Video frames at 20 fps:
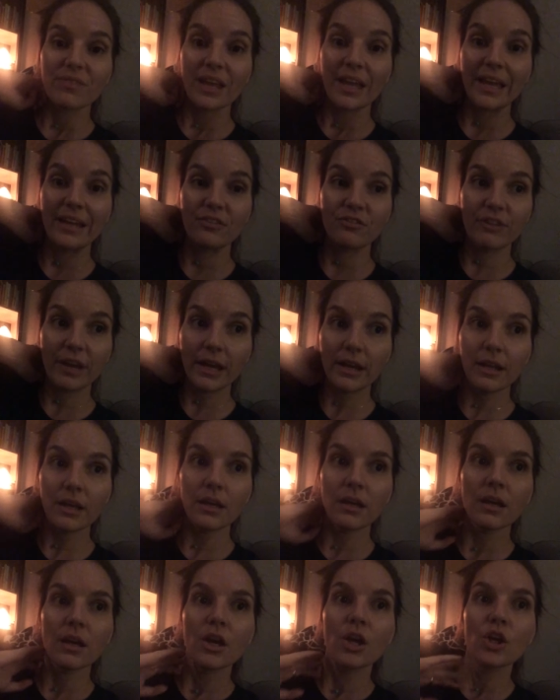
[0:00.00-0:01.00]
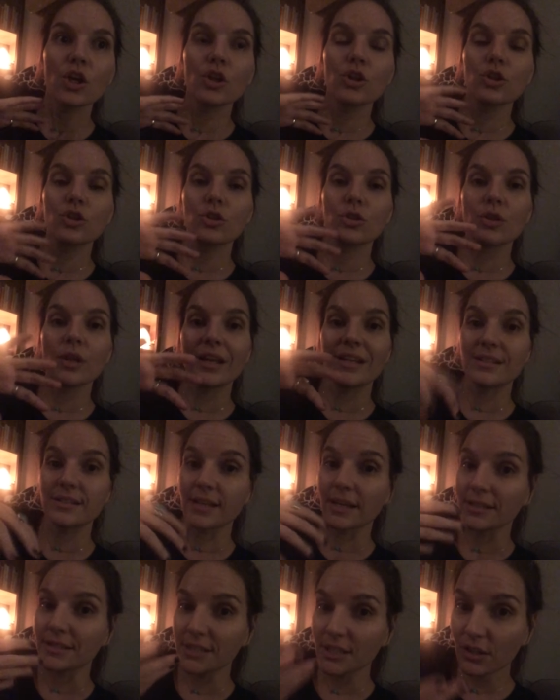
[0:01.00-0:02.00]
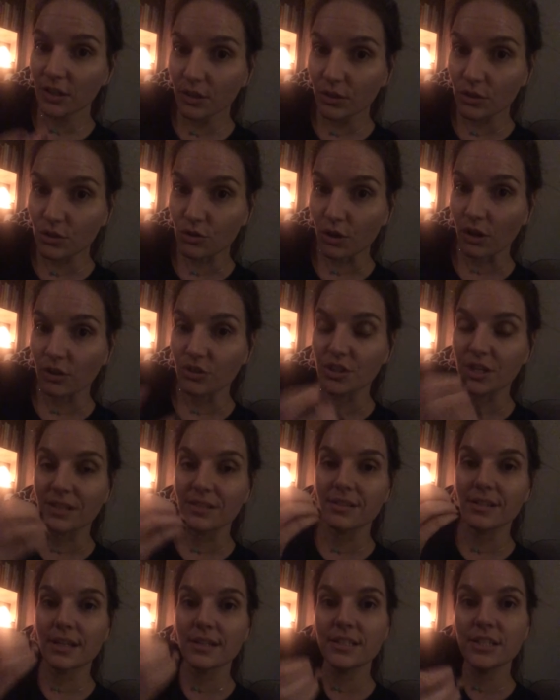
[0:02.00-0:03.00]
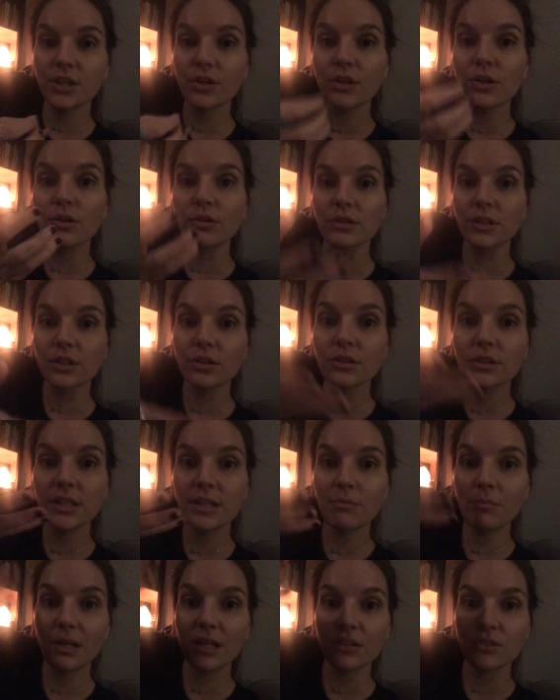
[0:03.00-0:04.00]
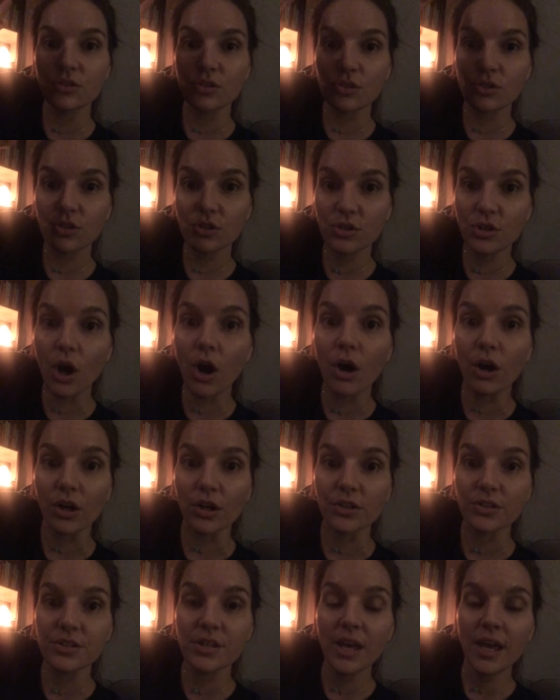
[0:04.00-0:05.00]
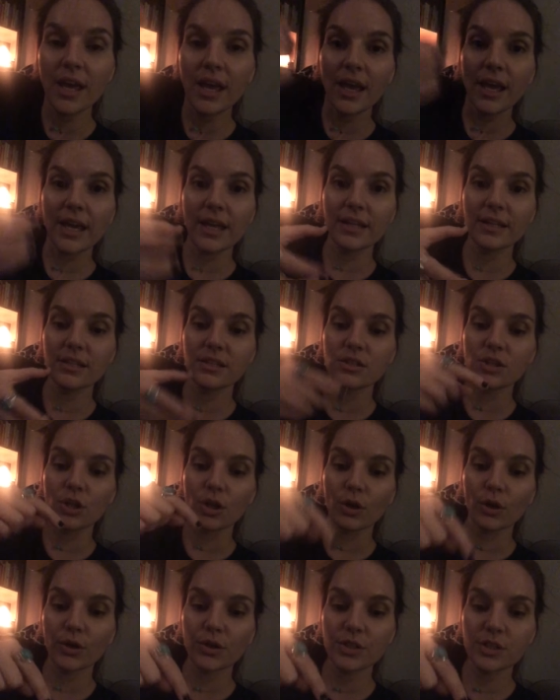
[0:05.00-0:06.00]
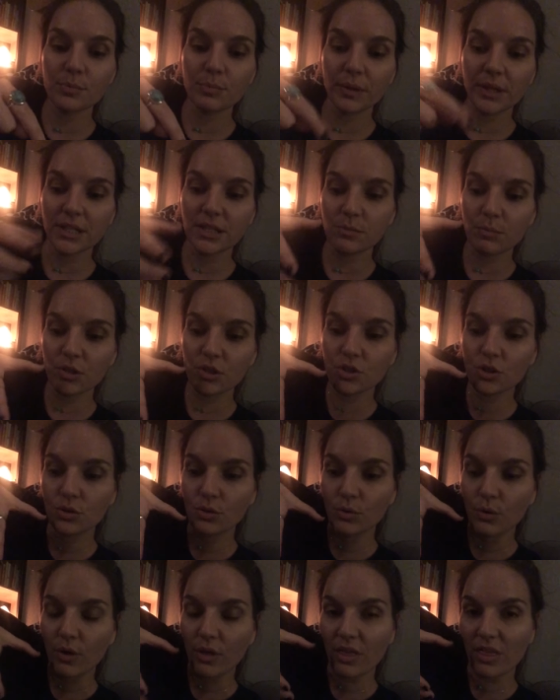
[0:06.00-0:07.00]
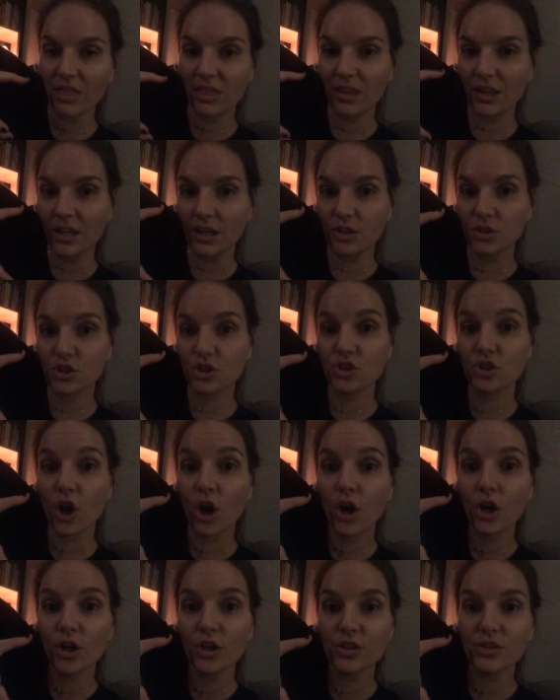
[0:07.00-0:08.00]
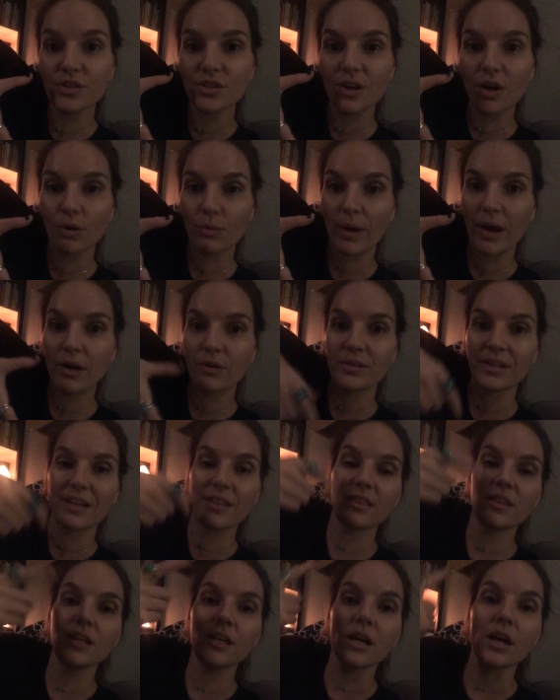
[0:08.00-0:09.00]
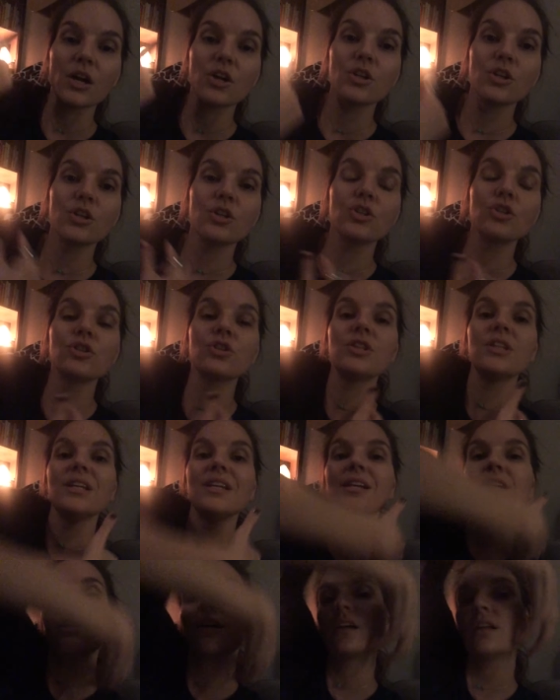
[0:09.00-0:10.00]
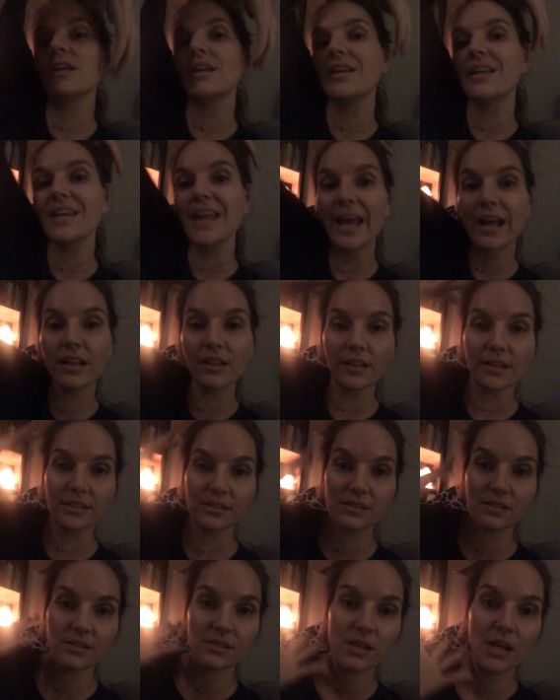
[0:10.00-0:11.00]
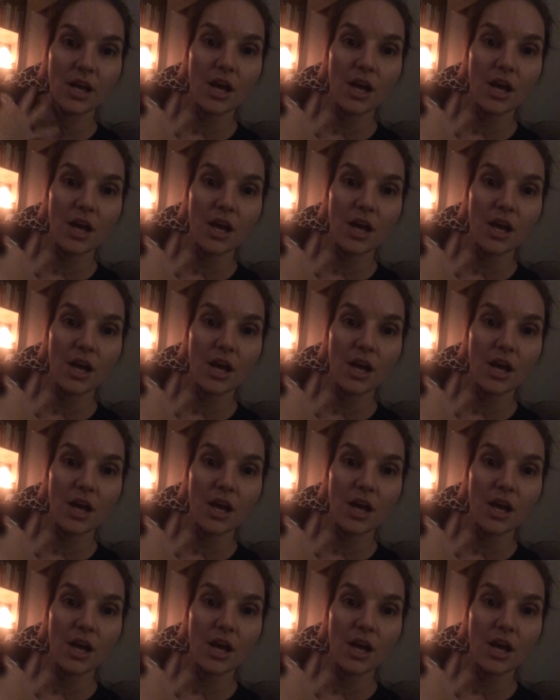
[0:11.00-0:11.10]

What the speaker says: In Vedic, in sidereal astrology, and sidereal literally means stars, it is the Earth's placement to the stars around it, the necklace